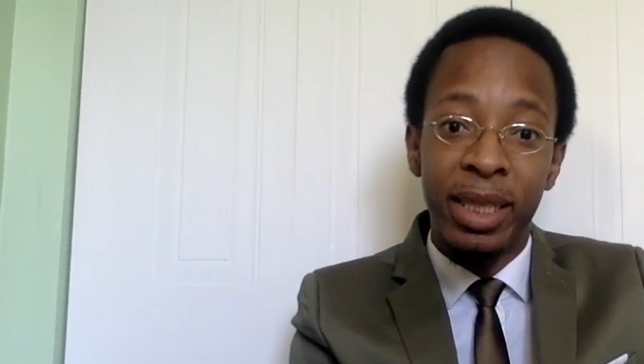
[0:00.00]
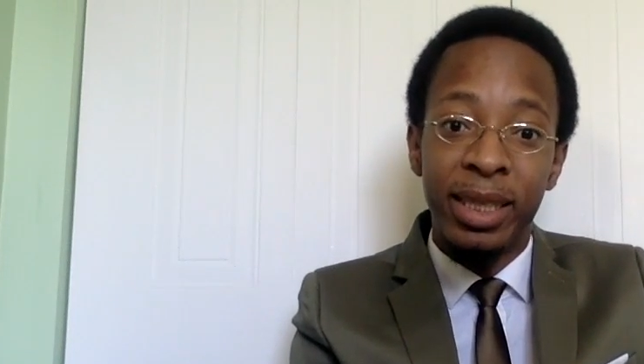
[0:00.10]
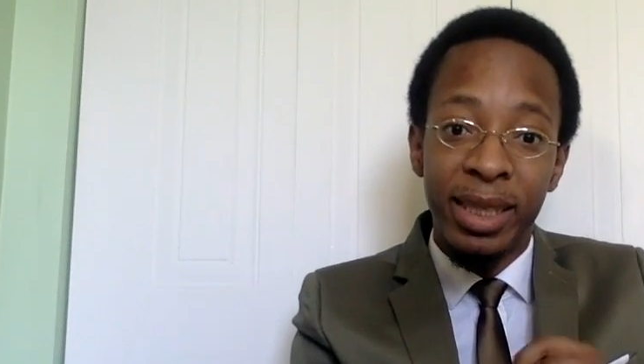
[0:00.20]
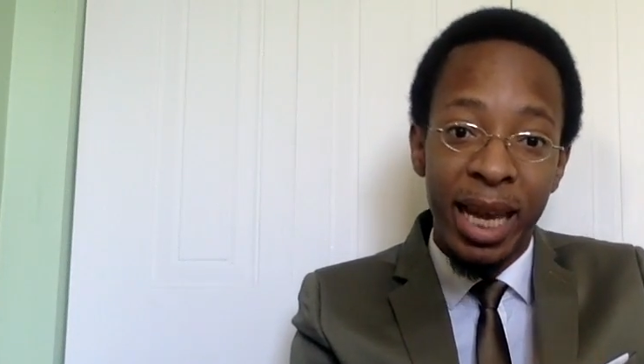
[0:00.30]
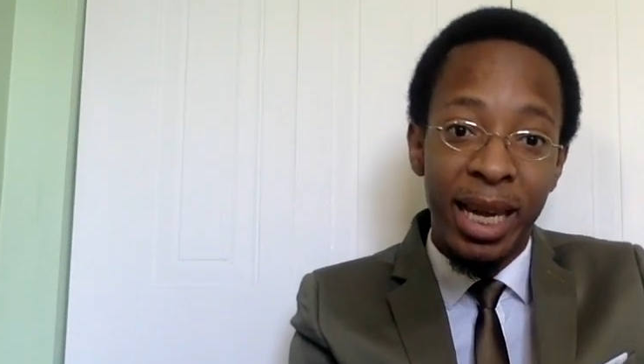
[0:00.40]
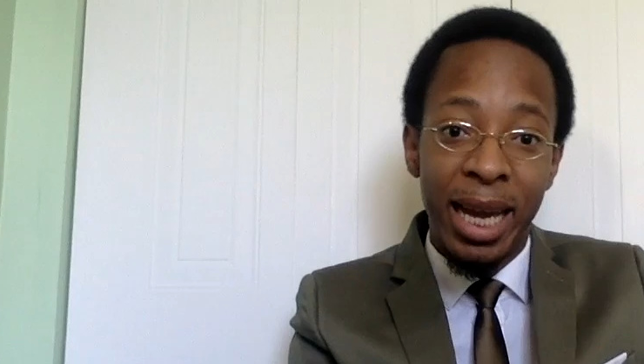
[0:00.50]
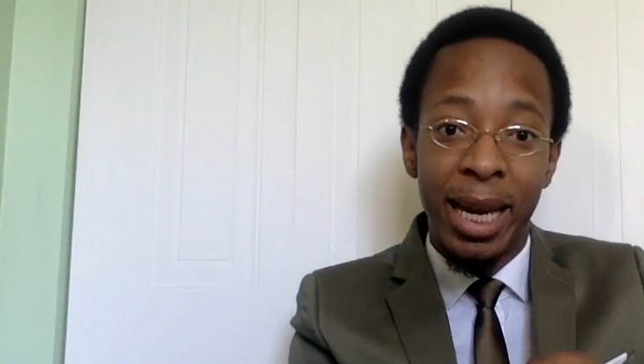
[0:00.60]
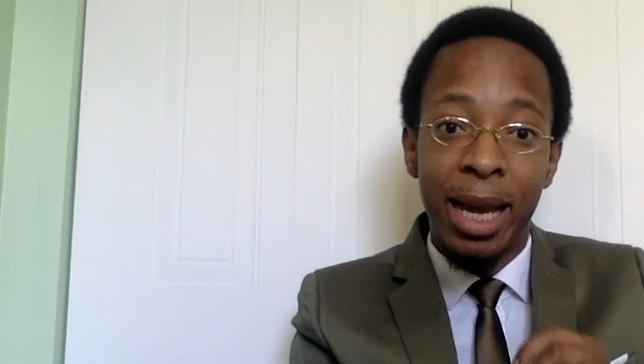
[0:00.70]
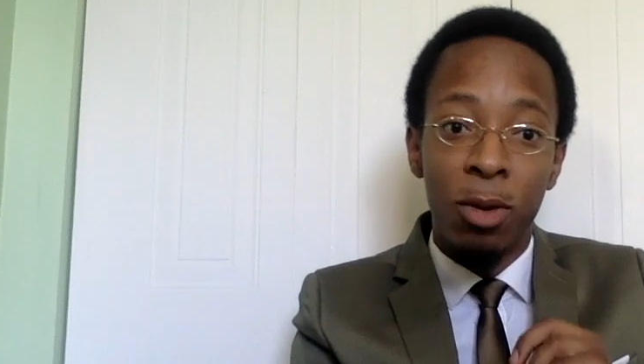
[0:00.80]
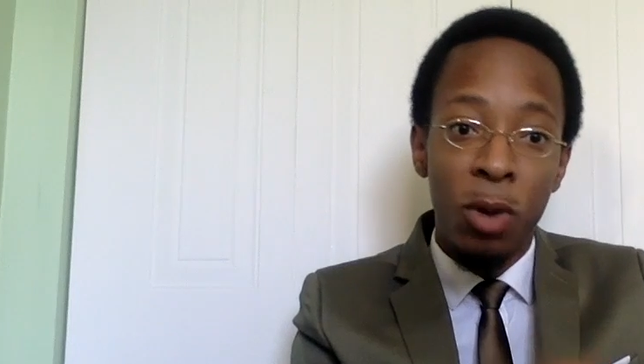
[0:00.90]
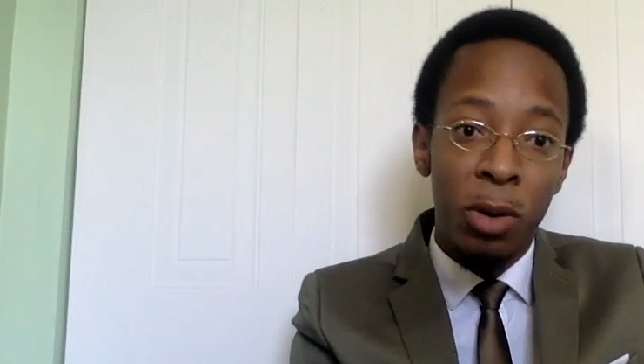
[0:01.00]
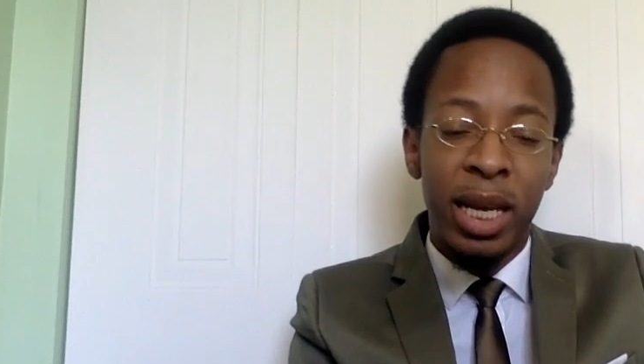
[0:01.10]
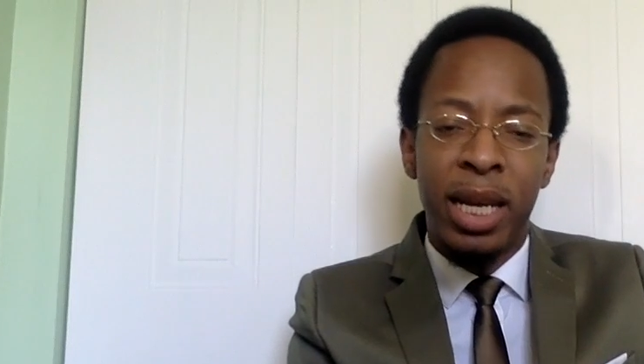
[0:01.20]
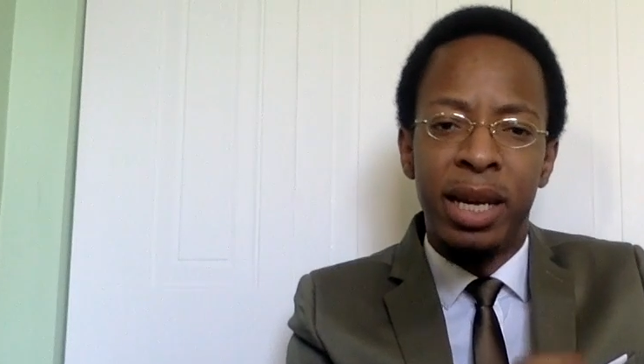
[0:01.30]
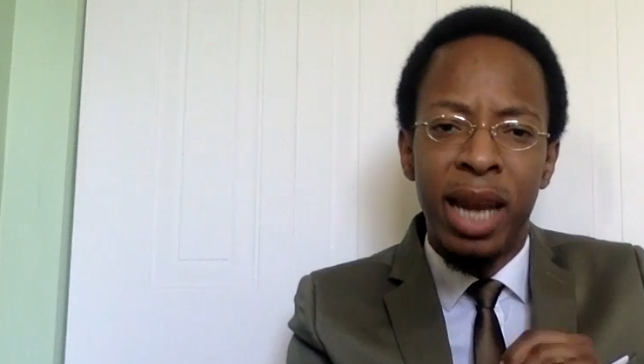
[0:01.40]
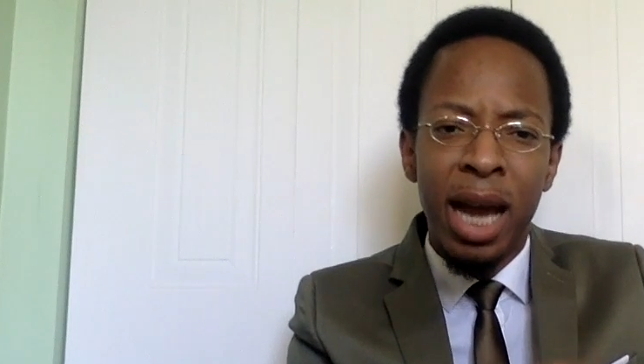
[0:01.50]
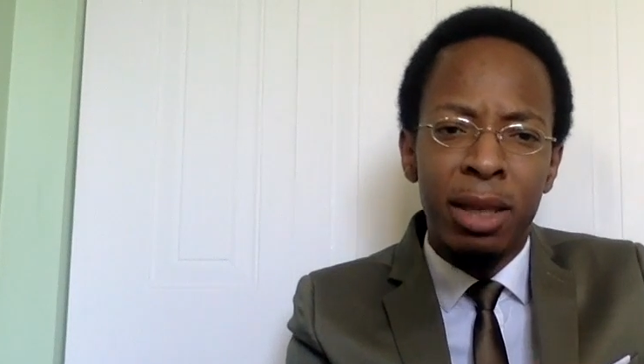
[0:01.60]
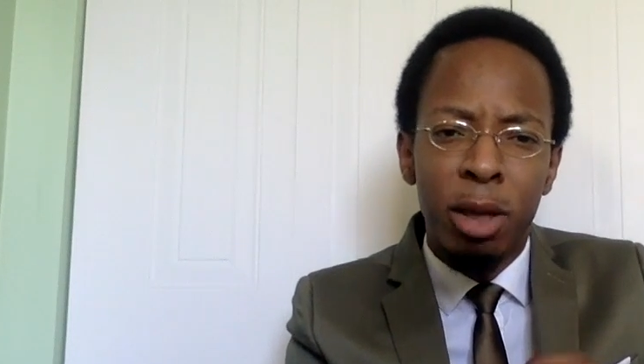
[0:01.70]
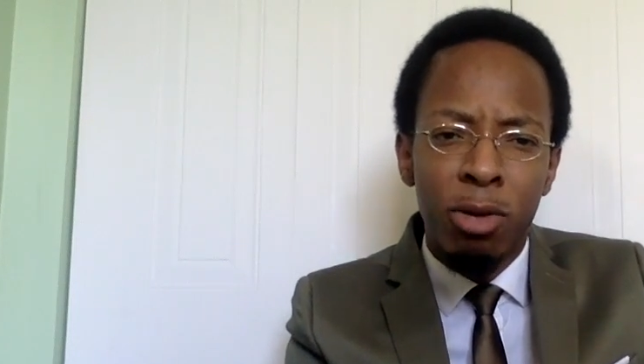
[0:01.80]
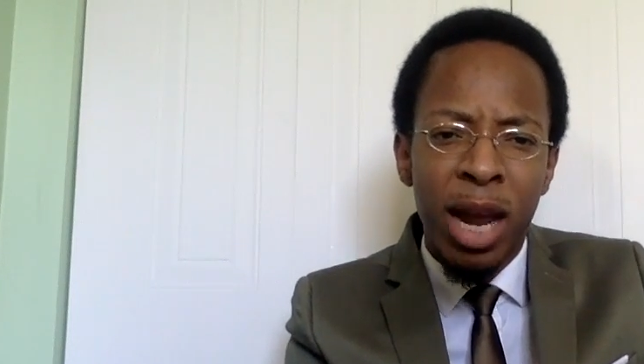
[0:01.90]
He said, and I quote,
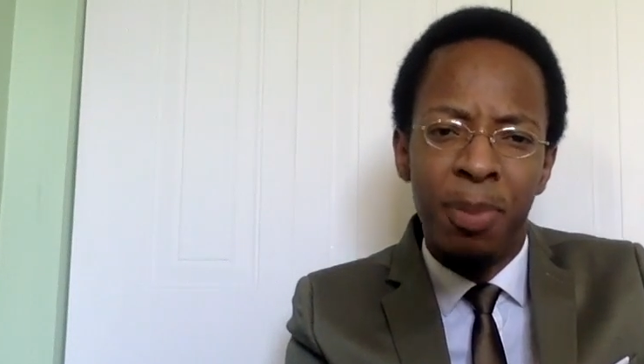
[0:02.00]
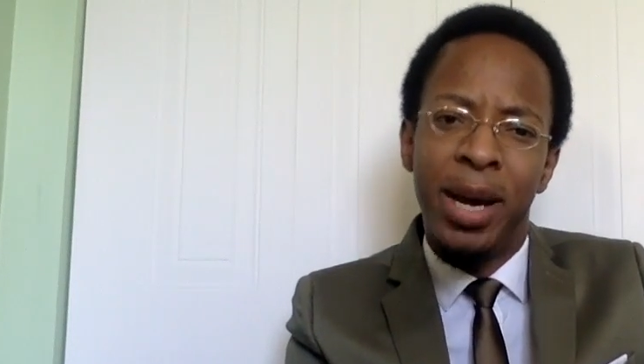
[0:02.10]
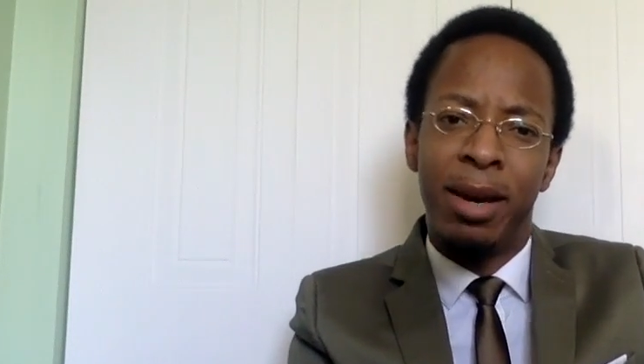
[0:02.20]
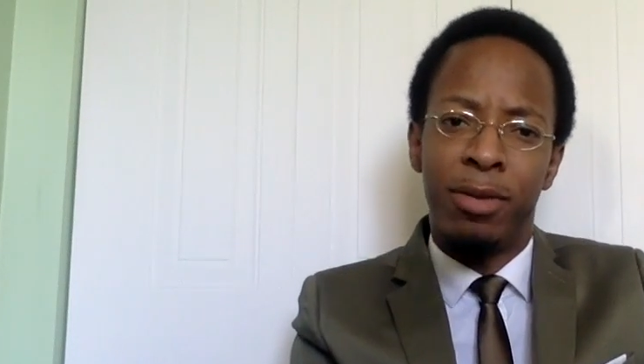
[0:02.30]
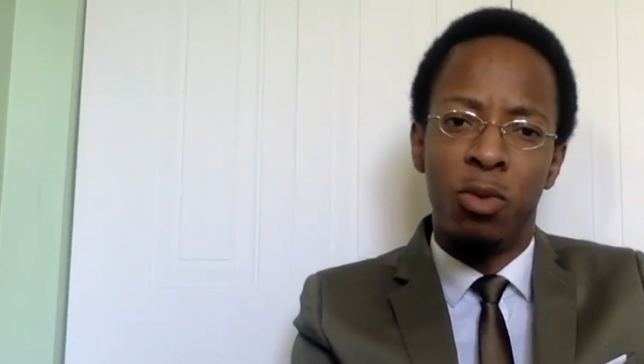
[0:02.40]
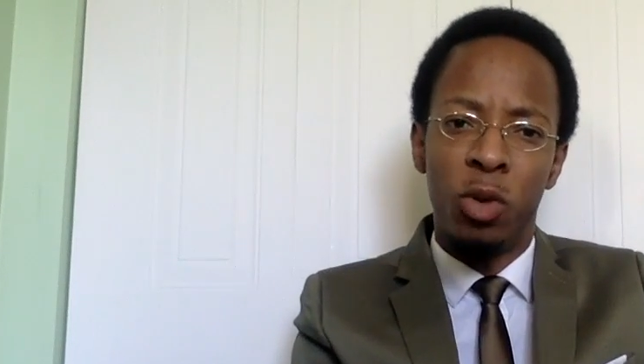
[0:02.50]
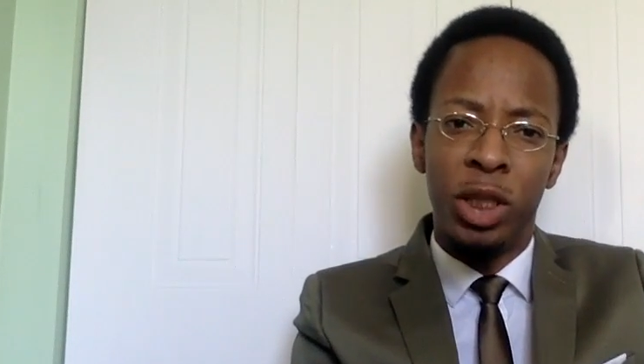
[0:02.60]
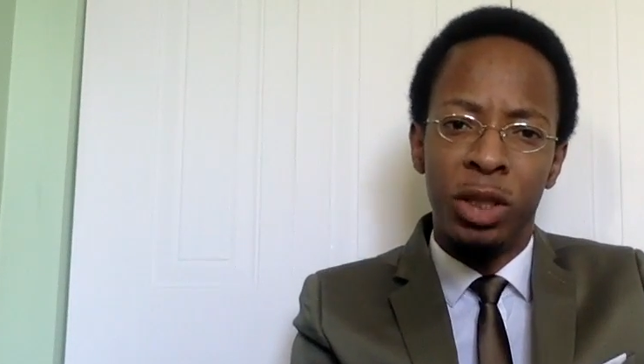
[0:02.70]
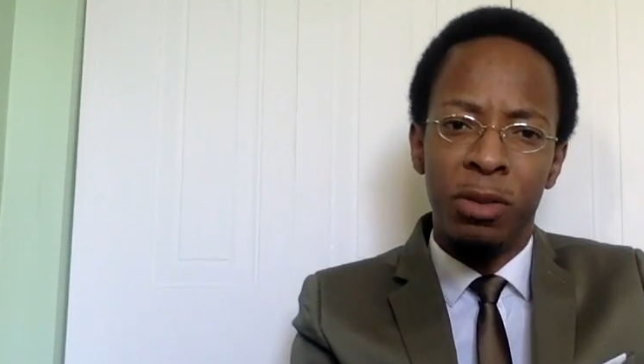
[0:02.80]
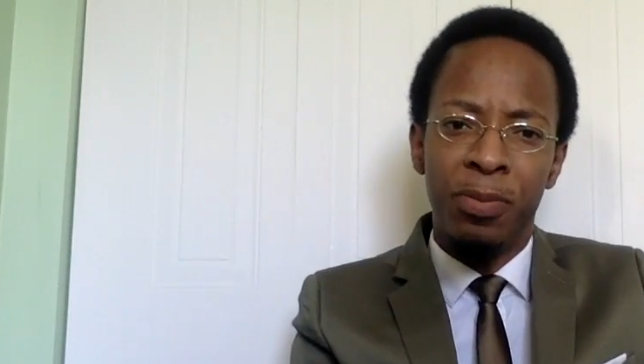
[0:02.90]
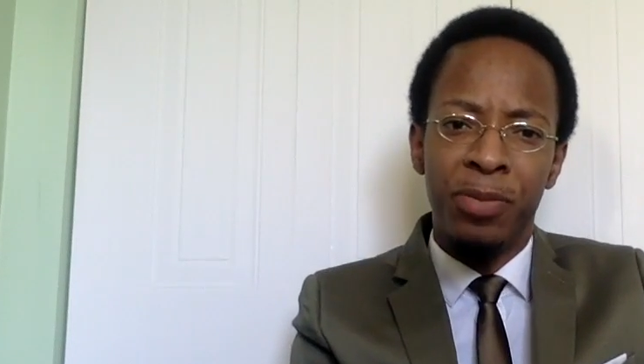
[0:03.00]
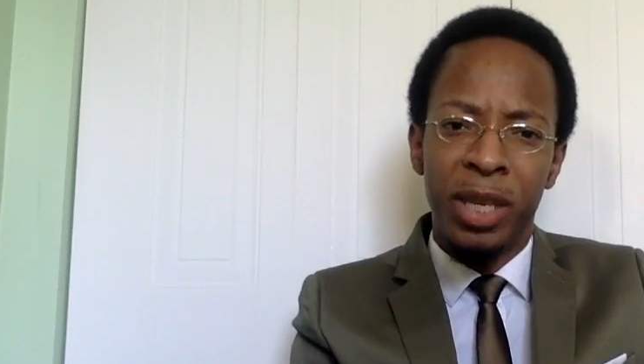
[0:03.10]
knock the crap out of them, would you?